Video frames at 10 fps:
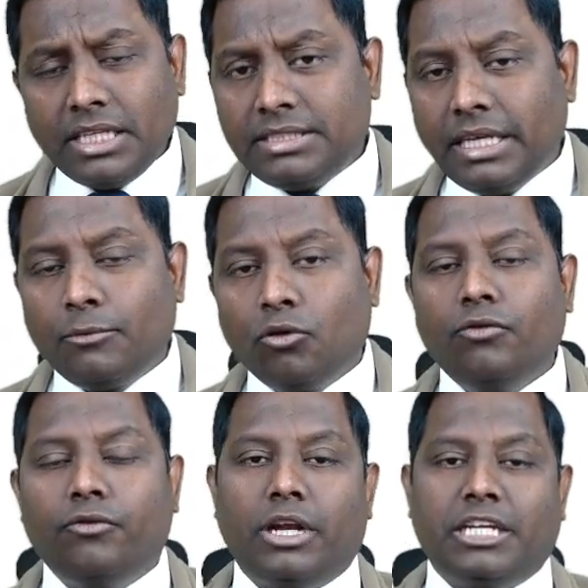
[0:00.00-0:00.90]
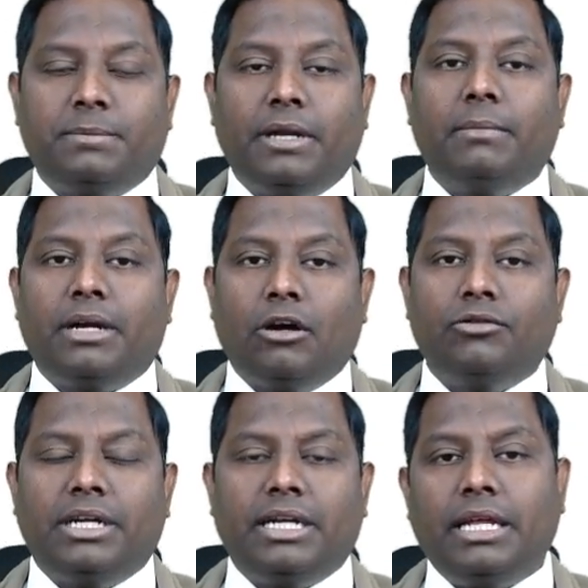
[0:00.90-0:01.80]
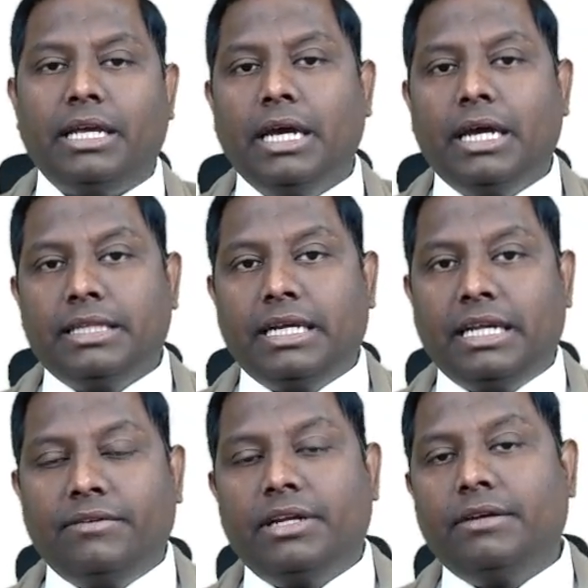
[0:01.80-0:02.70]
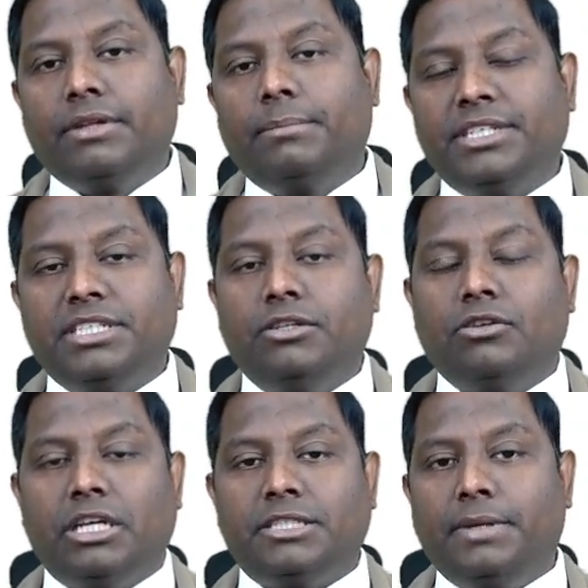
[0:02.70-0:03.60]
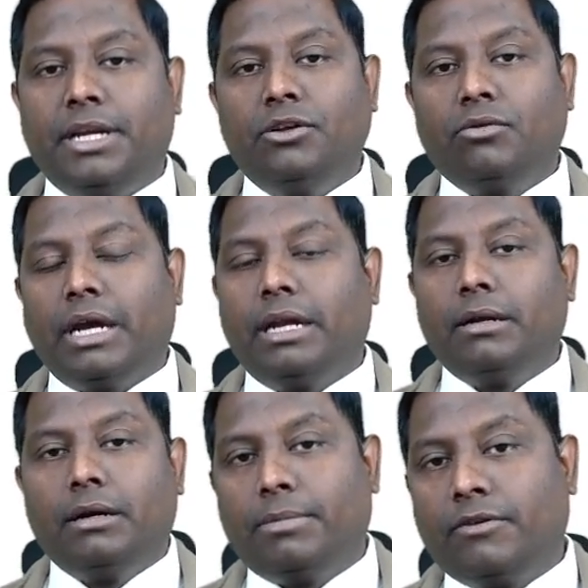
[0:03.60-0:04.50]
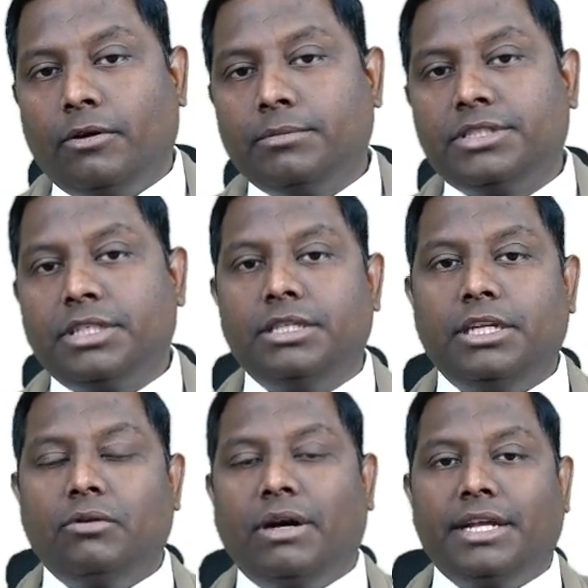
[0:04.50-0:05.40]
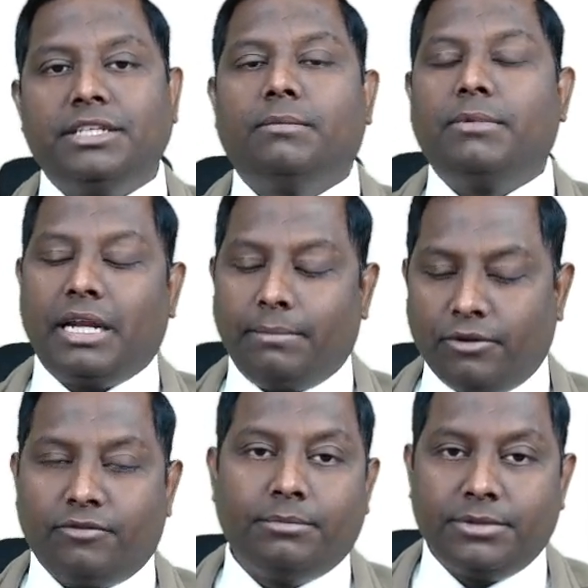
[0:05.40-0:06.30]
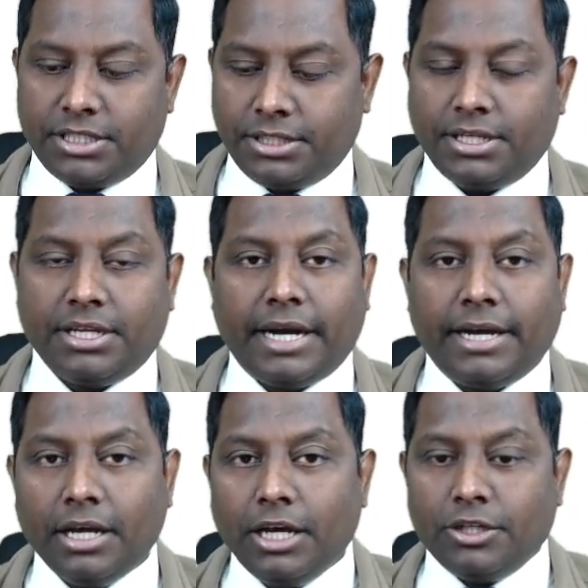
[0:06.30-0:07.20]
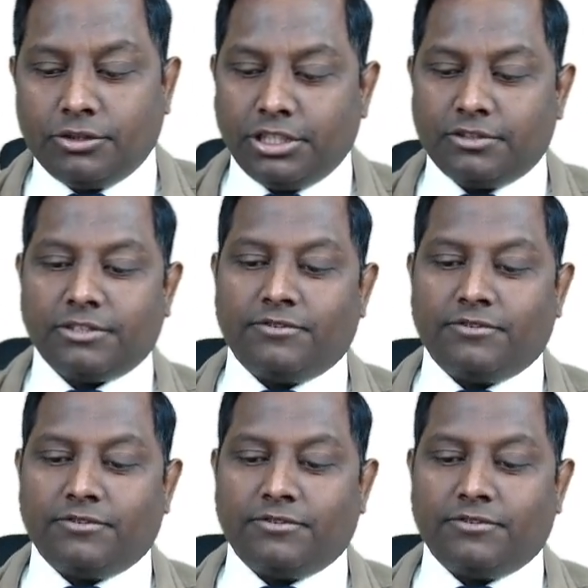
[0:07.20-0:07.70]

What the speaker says: same rule for aspirin, but now they are telling that even if the patient is on aspirin, you can perform the surgery, you arrange the blood and perform the surgery, right? So this was